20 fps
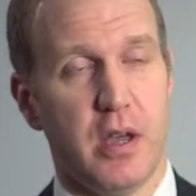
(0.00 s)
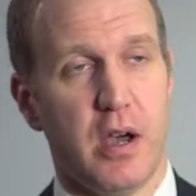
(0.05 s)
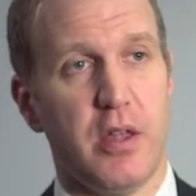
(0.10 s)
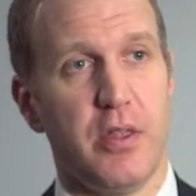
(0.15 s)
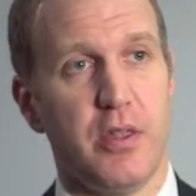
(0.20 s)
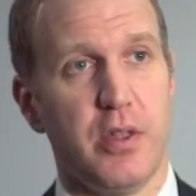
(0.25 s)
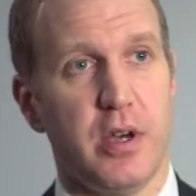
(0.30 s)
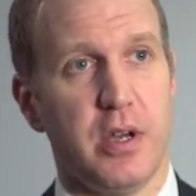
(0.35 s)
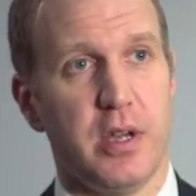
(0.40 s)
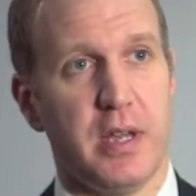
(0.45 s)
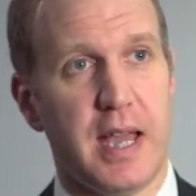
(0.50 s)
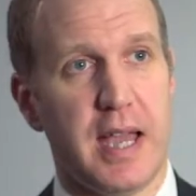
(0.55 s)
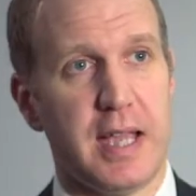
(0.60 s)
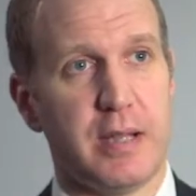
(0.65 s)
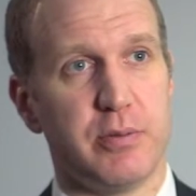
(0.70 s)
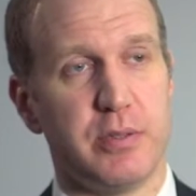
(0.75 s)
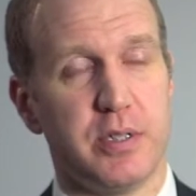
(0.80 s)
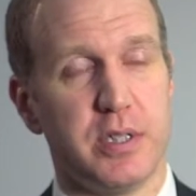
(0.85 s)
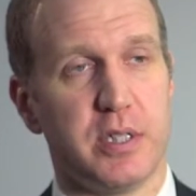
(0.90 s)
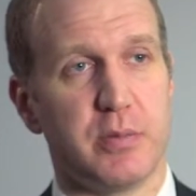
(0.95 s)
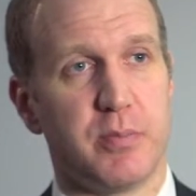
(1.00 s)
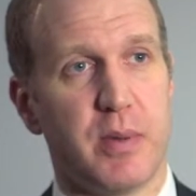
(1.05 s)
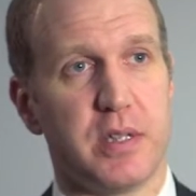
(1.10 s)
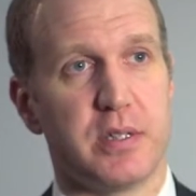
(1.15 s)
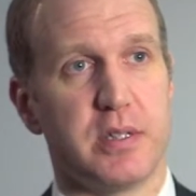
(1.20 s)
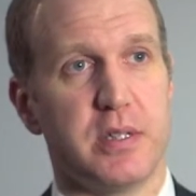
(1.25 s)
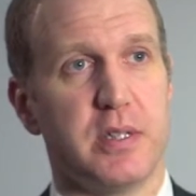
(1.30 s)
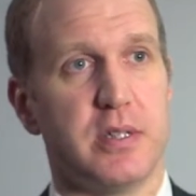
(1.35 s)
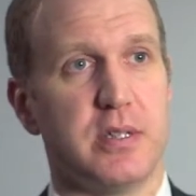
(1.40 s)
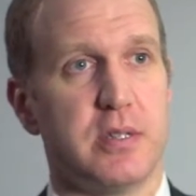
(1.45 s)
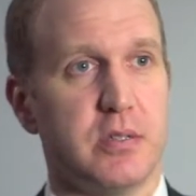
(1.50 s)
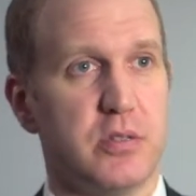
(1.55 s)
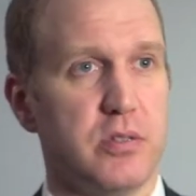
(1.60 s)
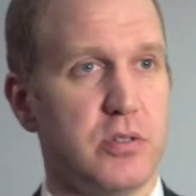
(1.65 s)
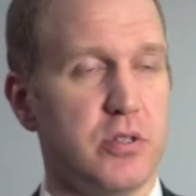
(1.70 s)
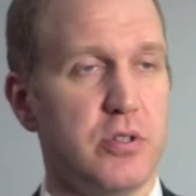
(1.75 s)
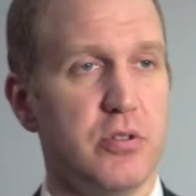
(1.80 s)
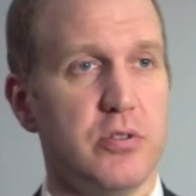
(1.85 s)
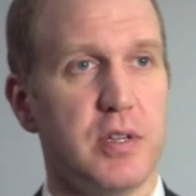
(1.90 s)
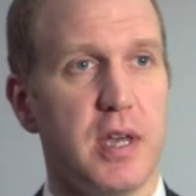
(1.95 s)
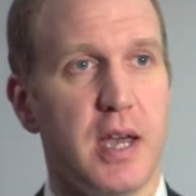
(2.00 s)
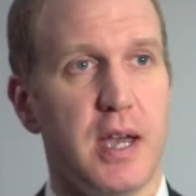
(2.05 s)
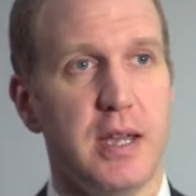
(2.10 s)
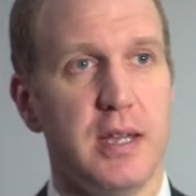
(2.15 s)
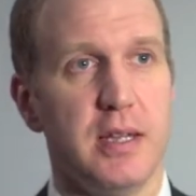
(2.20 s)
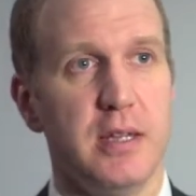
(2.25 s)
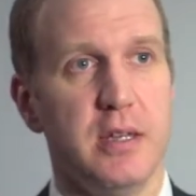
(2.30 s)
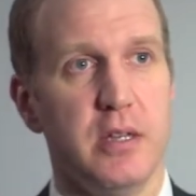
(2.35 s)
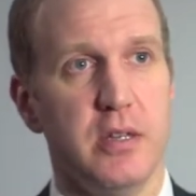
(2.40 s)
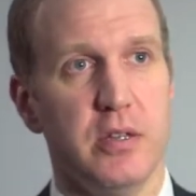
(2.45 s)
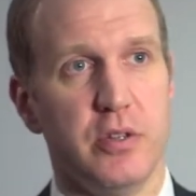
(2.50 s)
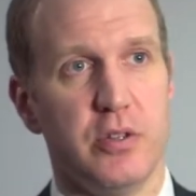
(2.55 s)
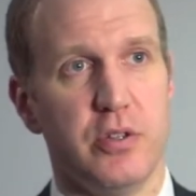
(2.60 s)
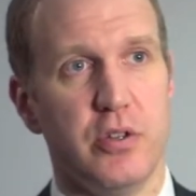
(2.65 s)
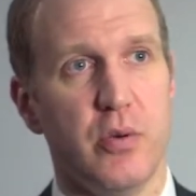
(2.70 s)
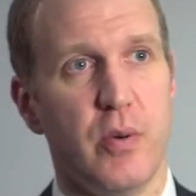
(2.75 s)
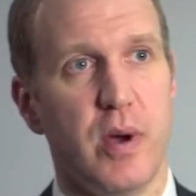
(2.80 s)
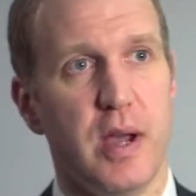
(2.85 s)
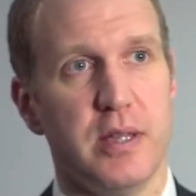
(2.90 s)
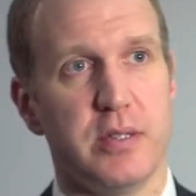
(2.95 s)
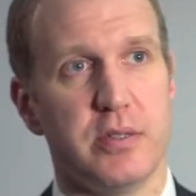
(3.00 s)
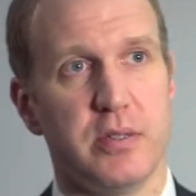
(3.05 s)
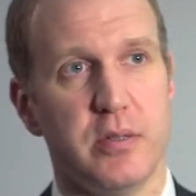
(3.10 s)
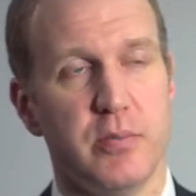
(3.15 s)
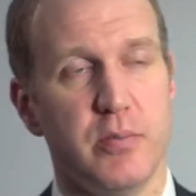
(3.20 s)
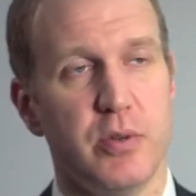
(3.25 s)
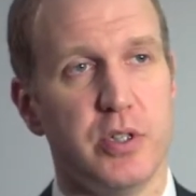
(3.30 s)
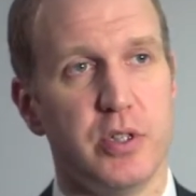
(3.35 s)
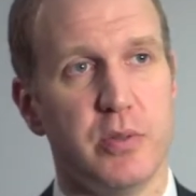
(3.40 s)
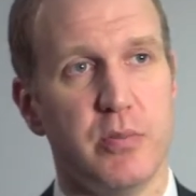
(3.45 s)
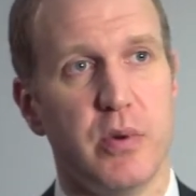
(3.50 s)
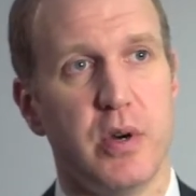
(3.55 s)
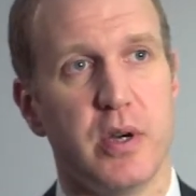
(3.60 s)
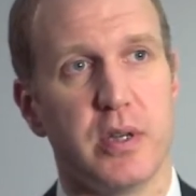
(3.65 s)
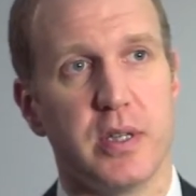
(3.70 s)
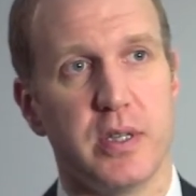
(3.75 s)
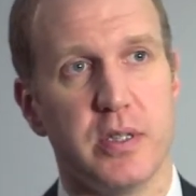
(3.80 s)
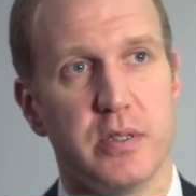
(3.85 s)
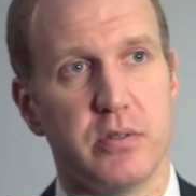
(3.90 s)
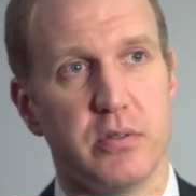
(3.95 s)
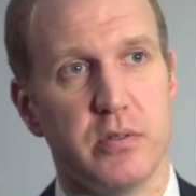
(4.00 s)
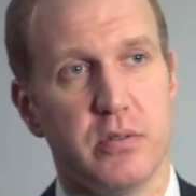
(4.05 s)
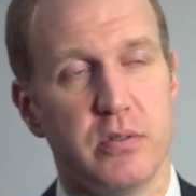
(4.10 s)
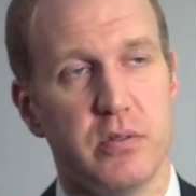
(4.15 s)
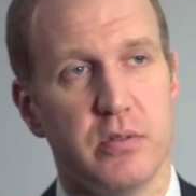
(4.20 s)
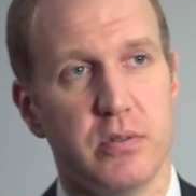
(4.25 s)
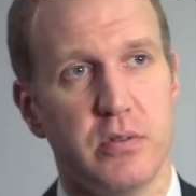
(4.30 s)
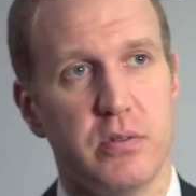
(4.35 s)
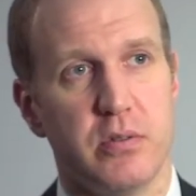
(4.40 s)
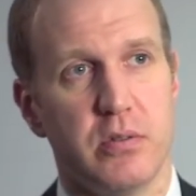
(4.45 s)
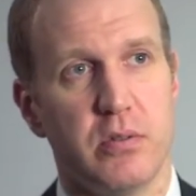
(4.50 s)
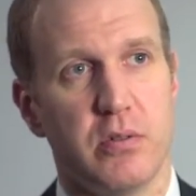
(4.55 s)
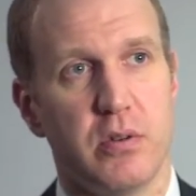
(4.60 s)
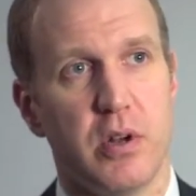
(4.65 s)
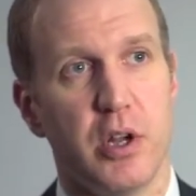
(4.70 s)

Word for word: other equity specialists, UK, US, emerging markets, or, or,